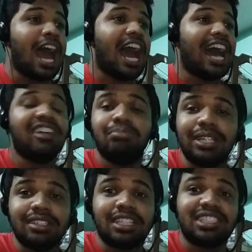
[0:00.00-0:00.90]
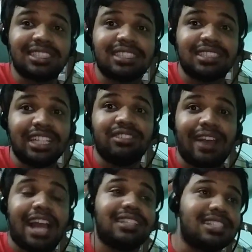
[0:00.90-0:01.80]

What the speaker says: I have been a Justice League fan